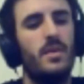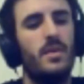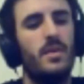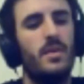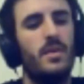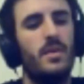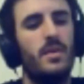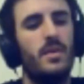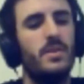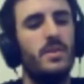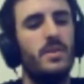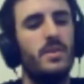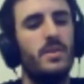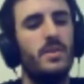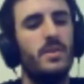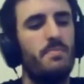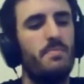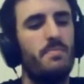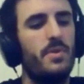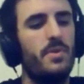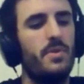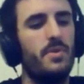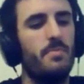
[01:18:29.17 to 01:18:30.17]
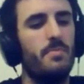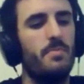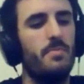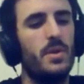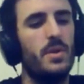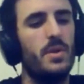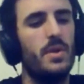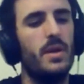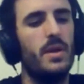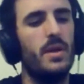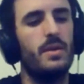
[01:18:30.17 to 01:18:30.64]
I think that's important,
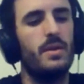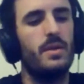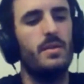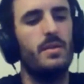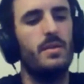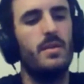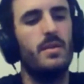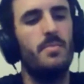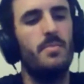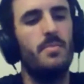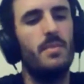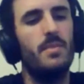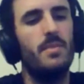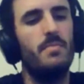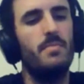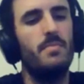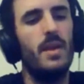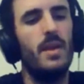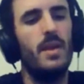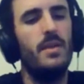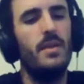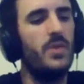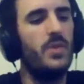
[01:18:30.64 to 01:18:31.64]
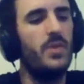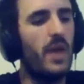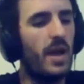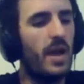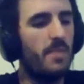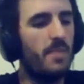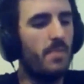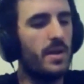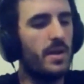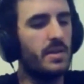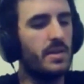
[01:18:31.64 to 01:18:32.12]
but like, I mean, end of the day,
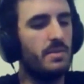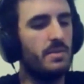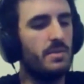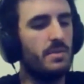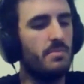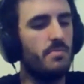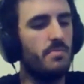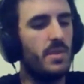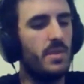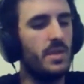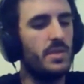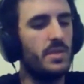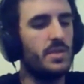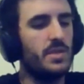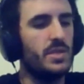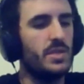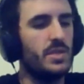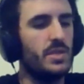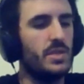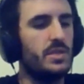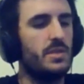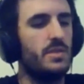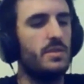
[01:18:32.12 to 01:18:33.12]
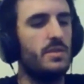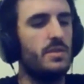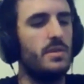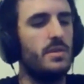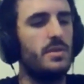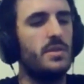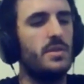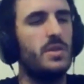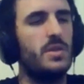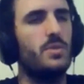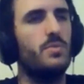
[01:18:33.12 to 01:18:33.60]
money is just
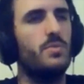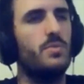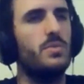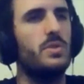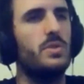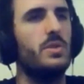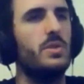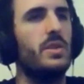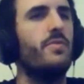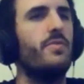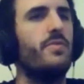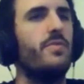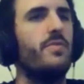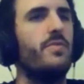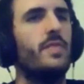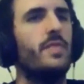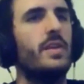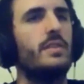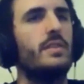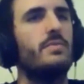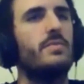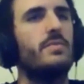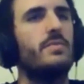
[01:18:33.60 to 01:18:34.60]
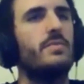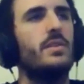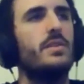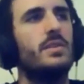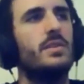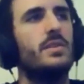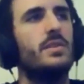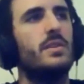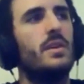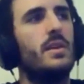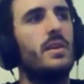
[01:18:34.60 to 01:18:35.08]
a tool to live. Like,
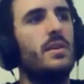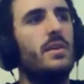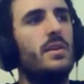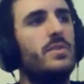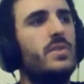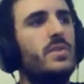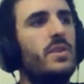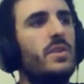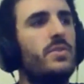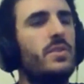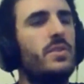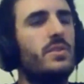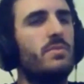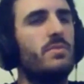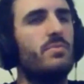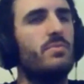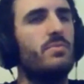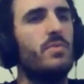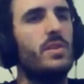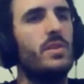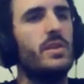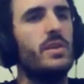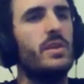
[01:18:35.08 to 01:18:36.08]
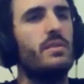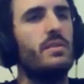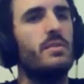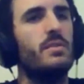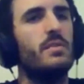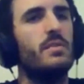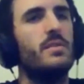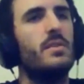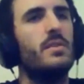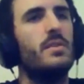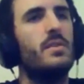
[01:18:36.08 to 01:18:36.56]
there's nothing really
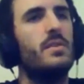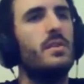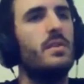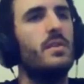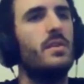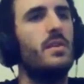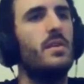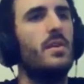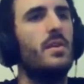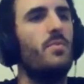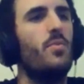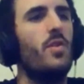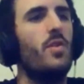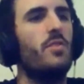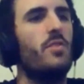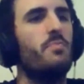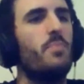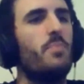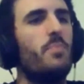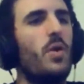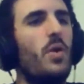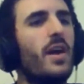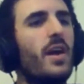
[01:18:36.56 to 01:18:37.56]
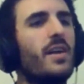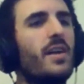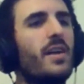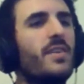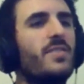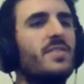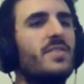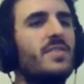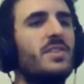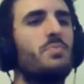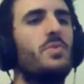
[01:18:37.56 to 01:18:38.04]
worth buying in
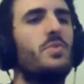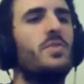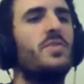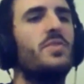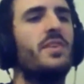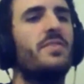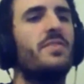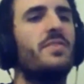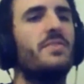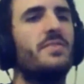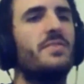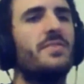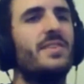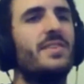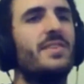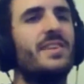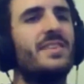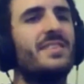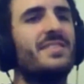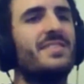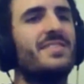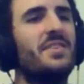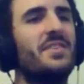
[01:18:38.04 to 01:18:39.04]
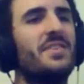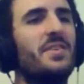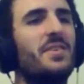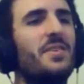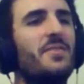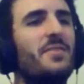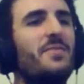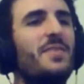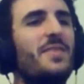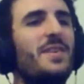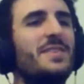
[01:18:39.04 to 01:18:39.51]
this world other than like
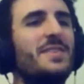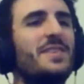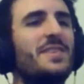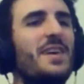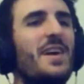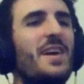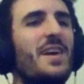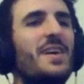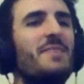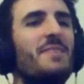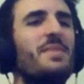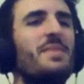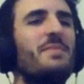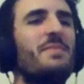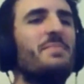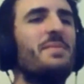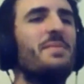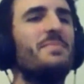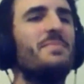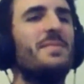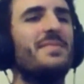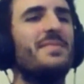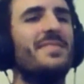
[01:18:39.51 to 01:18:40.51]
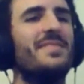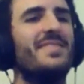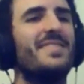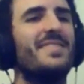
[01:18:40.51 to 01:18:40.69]
a fast car maybe, but